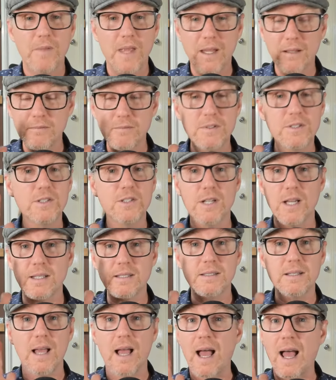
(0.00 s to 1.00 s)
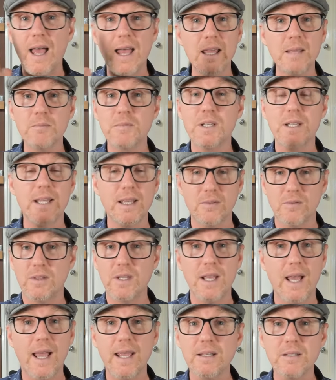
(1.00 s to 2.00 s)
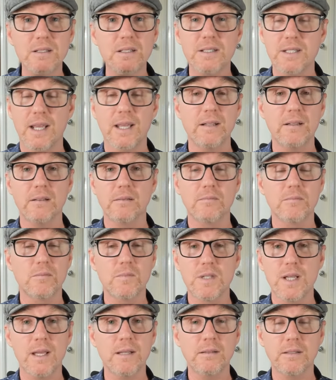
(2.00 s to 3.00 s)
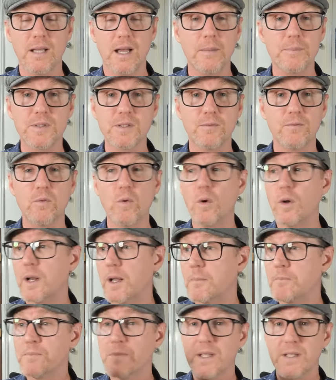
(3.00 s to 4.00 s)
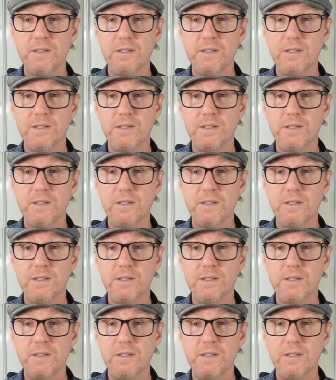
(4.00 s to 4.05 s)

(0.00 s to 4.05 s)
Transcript: it, just aim to get the eight to ten cups of water.